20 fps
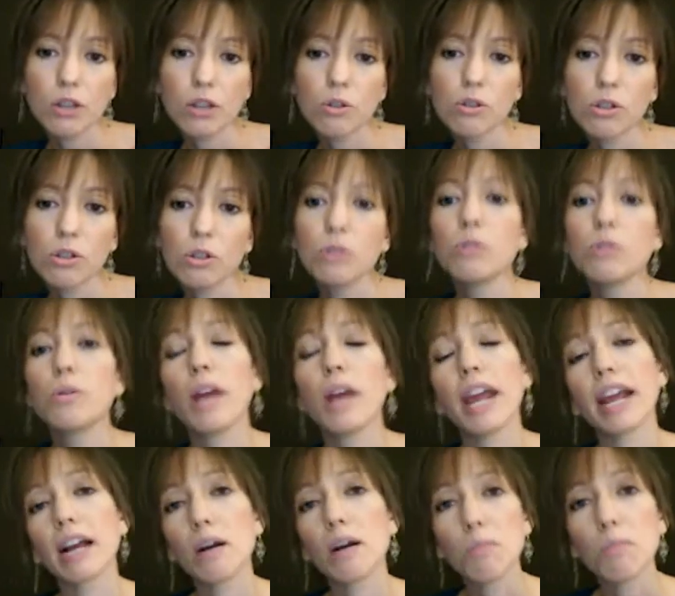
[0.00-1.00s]
you to
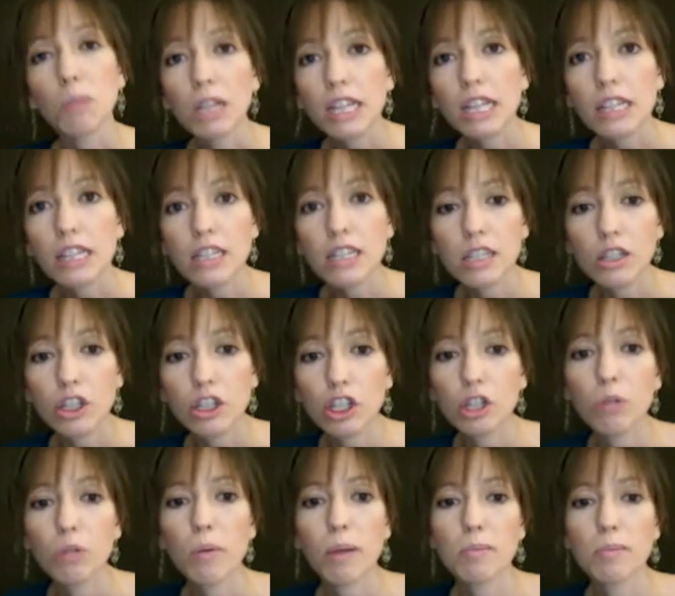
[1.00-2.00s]
a completely
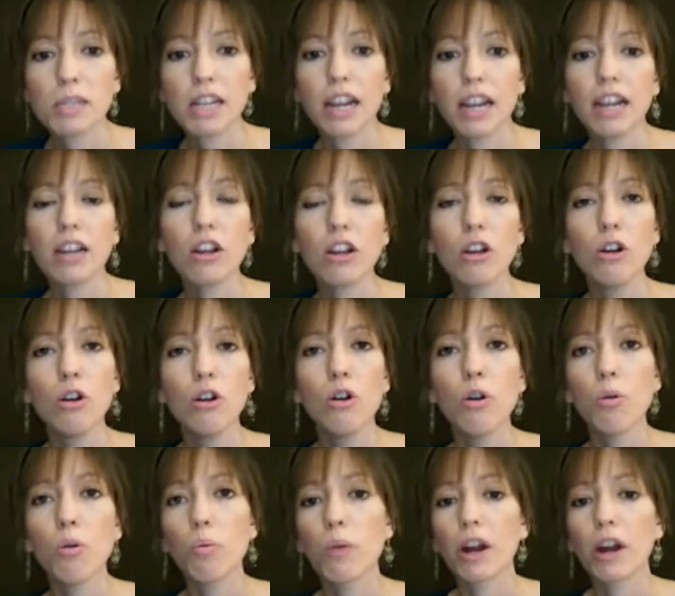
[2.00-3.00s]
secure website
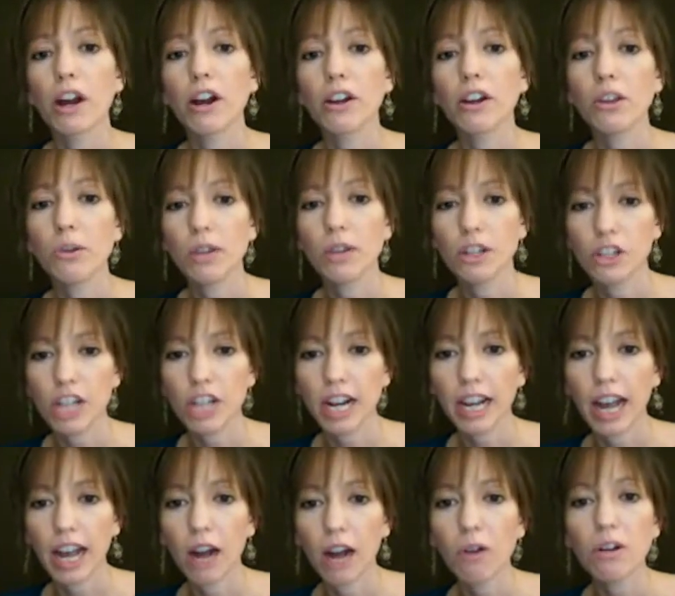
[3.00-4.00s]
where you can
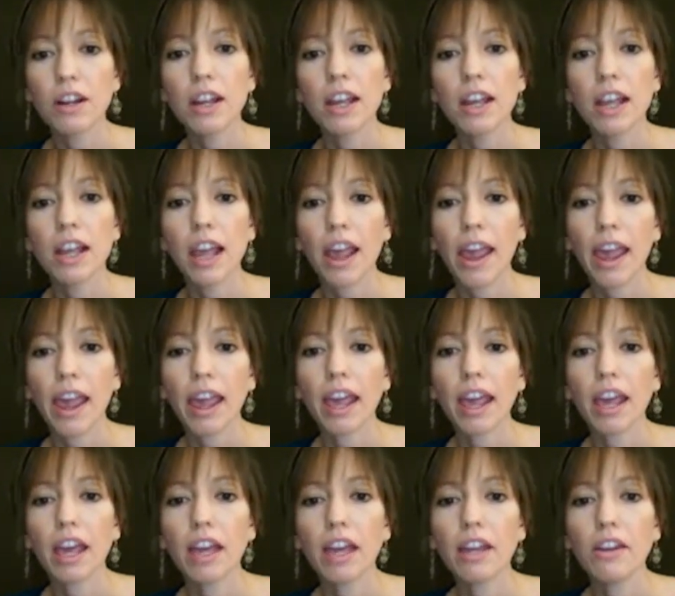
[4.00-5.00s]
check out,
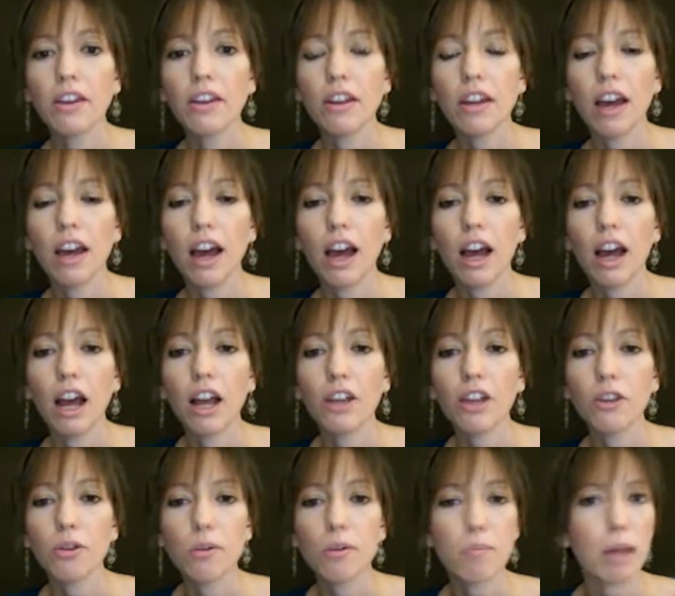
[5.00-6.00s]
and
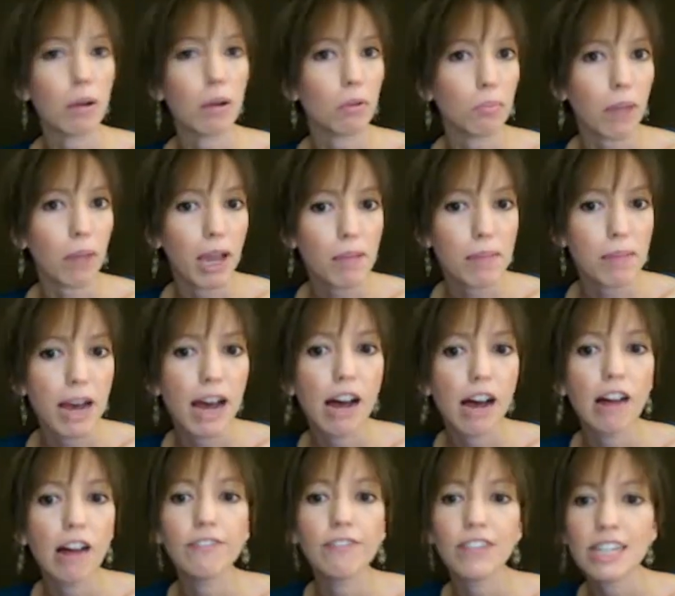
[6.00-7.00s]
you can pay with
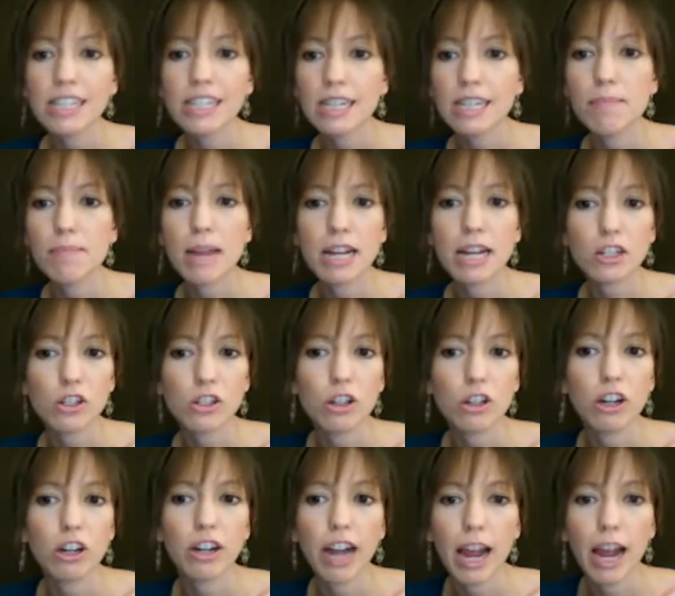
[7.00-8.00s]
PayPal, Visa,
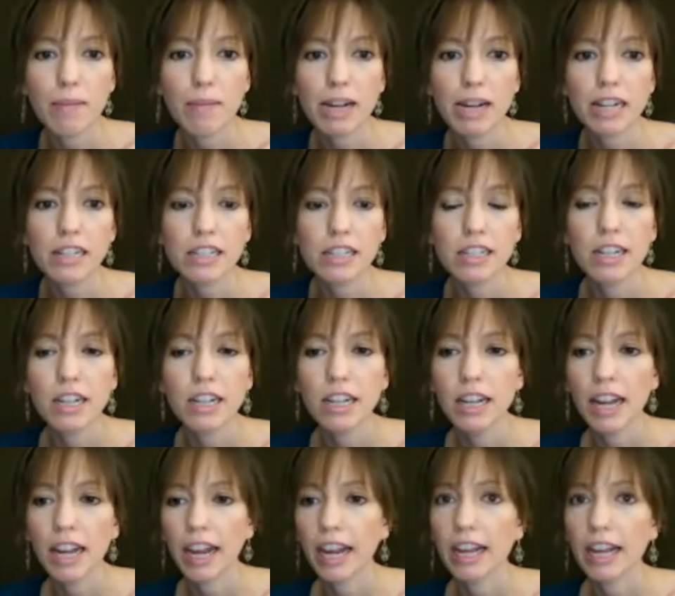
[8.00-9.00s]
MasterCard, Amex,
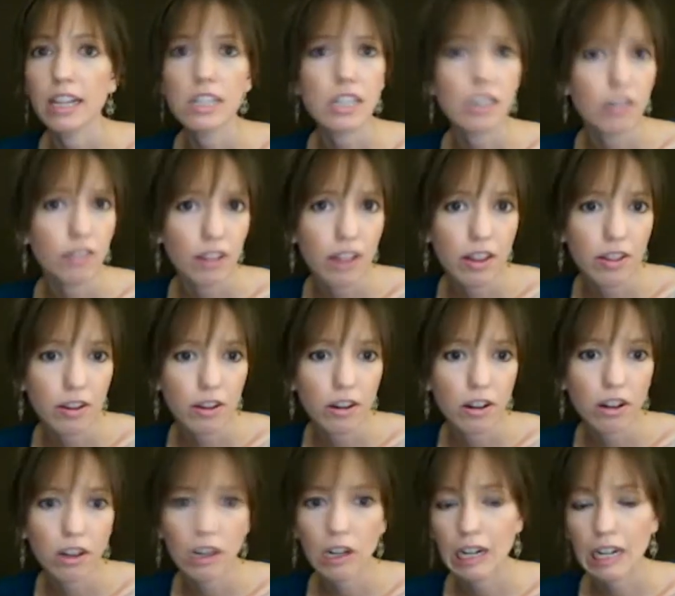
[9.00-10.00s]
and several
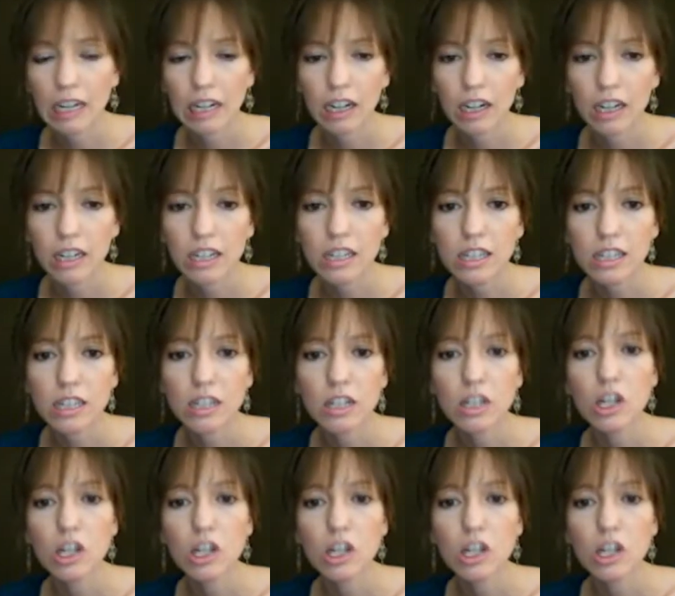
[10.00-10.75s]
other credit cards.